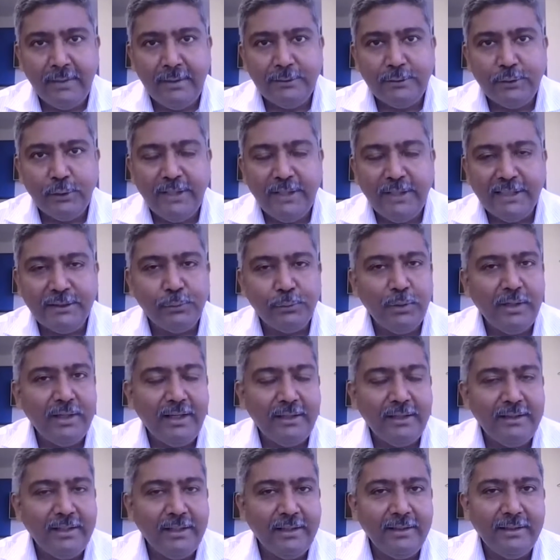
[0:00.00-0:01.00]
So that's when
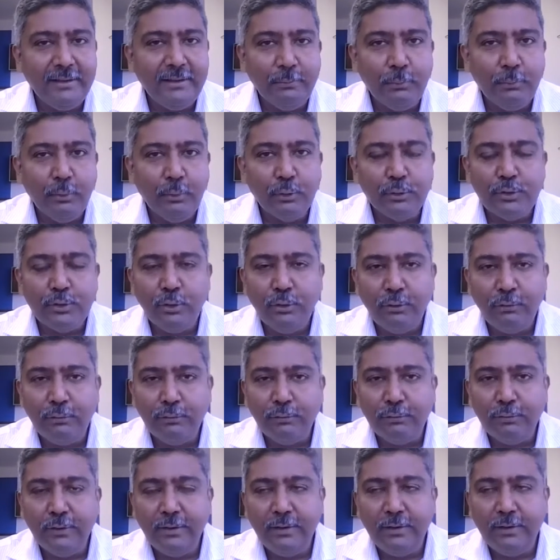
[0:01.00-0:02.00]
I think most of
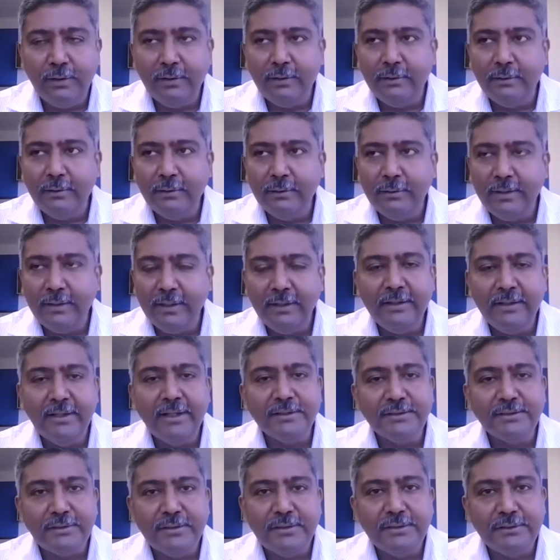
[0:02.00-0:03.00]

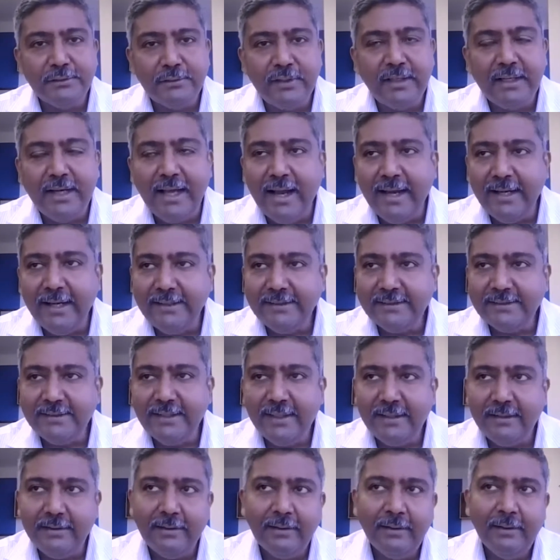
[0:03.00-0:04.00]
industries realize
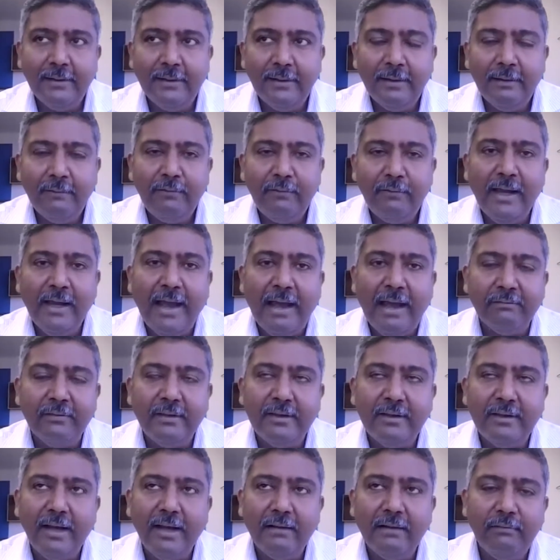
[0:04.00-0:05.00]
that we have
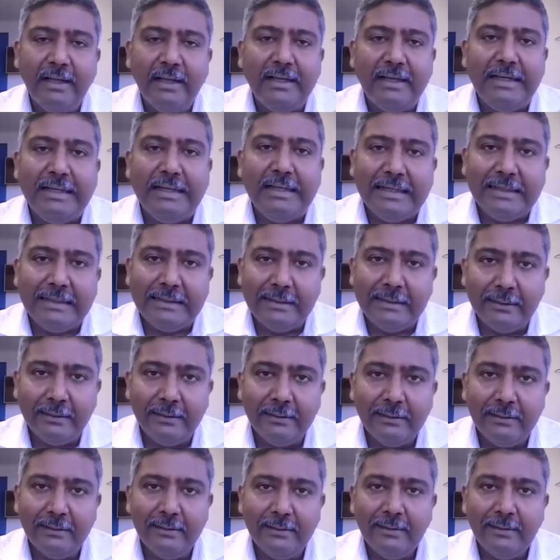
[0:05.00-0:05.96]
done very little